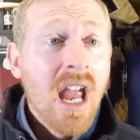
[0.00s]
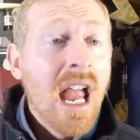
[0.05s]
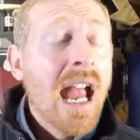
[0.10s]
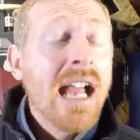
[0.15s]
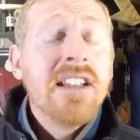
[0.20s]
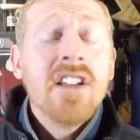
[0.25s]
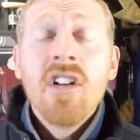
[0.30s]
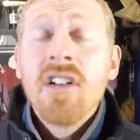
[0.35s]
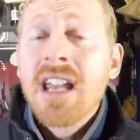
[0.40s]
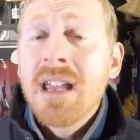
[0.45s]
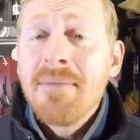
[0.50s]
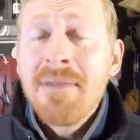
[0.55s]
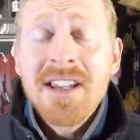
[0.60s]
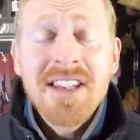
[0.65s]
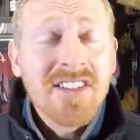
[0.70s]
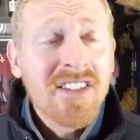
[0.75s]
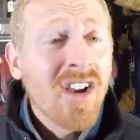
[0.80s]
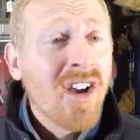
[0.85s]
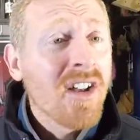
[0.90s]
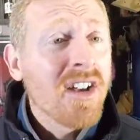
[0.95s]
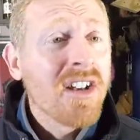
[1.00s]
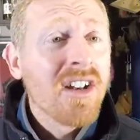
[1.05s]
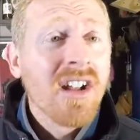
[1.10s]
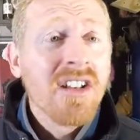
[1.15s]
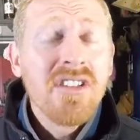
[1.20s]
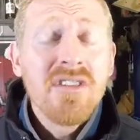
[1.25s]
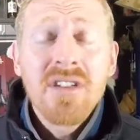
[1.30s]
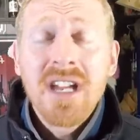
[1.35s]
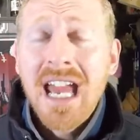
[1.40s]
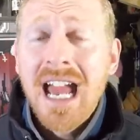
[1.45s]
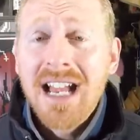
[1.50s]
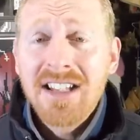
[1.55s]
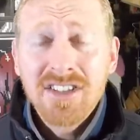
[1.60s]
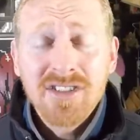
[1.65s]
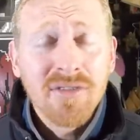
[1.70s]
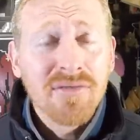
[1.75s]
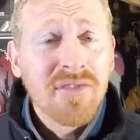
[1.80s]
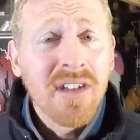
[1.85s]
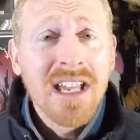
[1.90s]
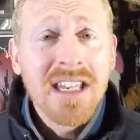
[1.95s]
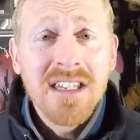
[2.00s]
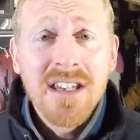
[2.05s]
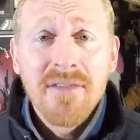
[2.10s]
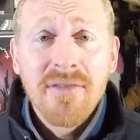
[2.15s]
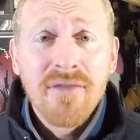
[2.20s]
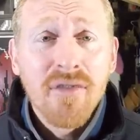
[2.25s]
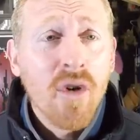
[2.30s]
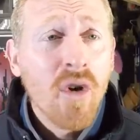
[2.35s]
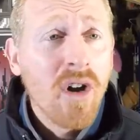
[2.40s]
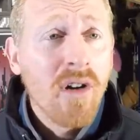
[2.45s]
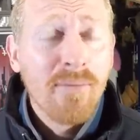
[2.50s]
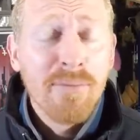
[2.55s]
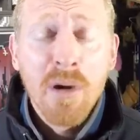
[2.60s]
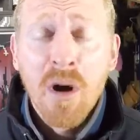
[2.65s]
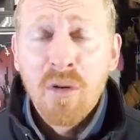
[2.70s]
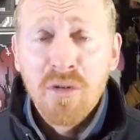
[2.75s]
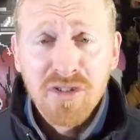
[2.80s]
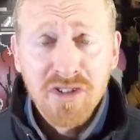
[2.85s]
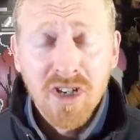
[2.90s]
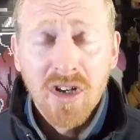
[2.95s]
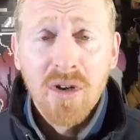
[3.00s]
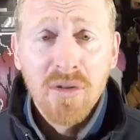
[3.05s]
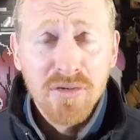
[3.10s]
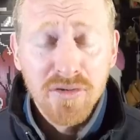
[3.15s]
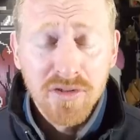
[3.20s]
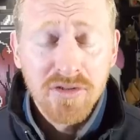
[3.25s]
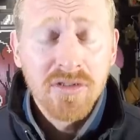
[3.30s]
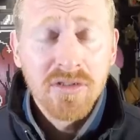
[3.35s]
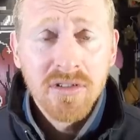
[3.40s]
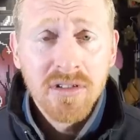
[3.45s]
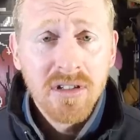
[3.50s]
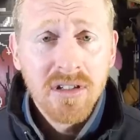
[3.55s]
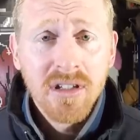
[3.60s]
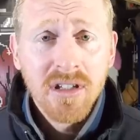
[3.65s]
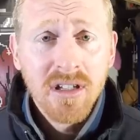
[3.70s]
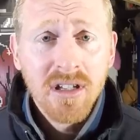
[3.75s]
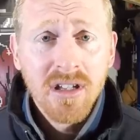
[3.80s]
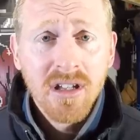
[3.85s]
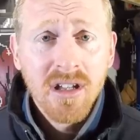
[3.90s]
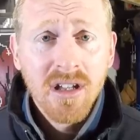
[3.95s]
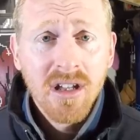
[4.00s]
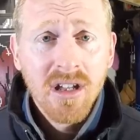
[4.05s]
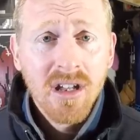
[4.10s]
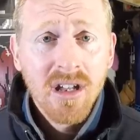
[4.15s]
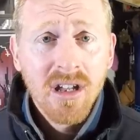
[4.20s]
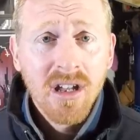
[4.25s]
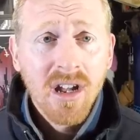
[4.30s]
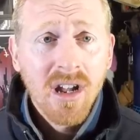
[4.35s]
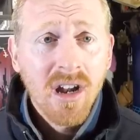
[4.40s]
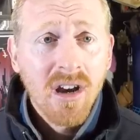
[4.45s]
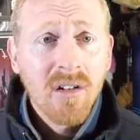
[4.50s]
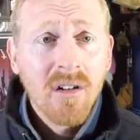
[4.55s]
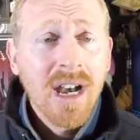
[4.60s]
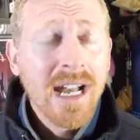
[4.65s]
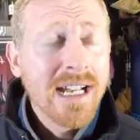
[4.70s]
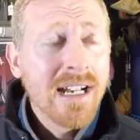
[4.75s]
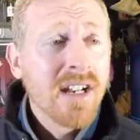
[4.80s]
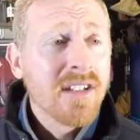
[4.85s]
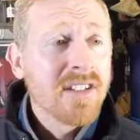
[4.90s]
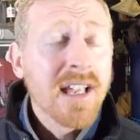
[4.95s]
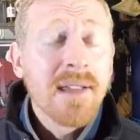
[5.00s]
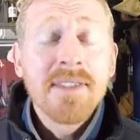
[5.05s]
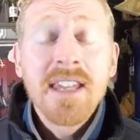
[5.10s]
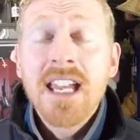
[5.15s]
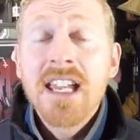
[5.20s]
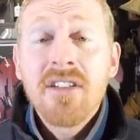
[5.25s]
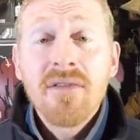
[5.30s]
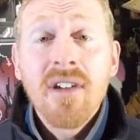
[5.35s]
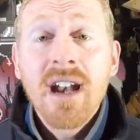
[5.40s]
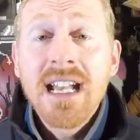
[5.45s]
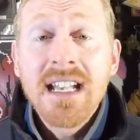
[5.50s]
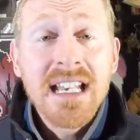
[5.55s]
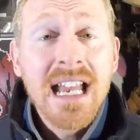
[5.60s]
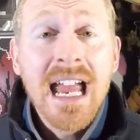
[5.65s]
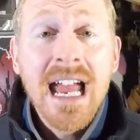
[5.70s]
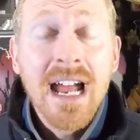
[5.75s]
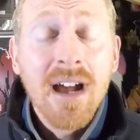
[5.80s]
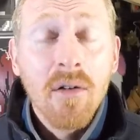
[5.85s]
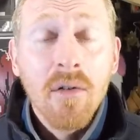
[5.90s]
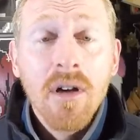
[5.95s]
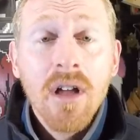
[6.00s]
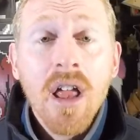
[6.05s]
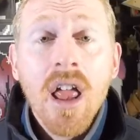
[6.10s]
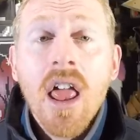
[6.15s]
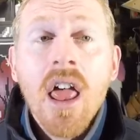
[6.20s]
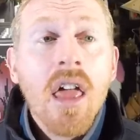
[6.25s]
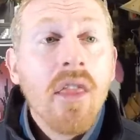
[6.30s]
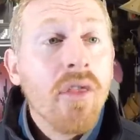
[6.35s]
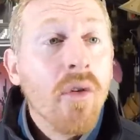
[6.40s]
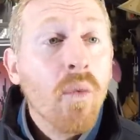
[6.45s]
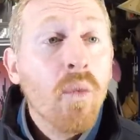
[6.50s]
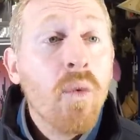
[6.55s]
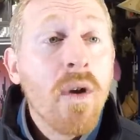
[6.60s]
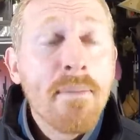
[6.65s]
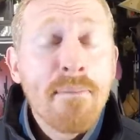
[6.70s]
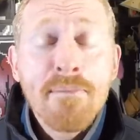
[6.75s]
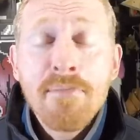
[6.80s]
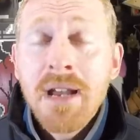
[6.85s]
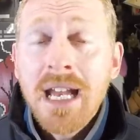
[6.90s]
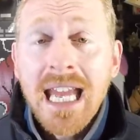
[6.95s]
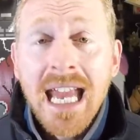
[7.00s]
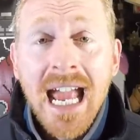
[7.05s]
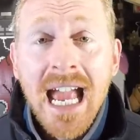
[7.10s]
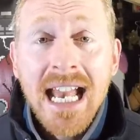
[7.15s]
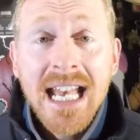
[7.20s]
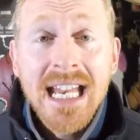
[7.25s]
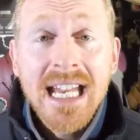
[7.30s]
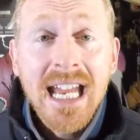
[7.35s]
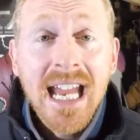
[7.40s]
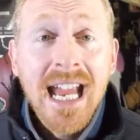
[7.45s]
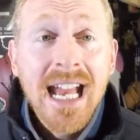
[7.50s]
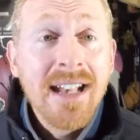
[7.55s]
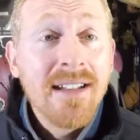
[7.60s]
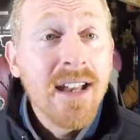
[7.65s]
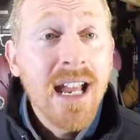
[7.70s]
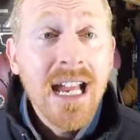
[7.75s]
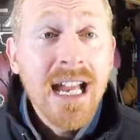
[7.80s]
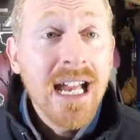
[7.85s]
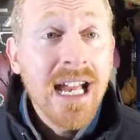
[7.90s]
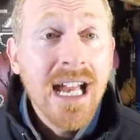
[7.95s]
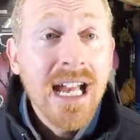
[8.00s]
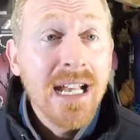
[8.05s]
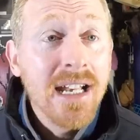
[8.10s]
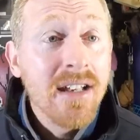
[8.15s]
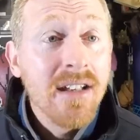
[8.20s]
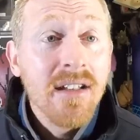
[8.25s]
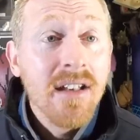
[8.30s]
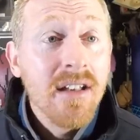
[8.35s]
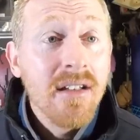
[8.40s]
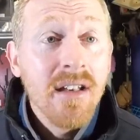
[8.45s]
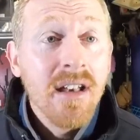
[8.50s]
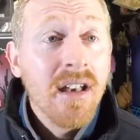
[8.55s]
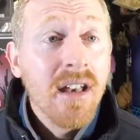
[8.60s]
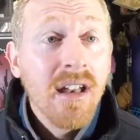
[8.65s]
And don't get me started on you Castlevania IV bozos. Alright? Because I'll tell you right now, the whip mechanic in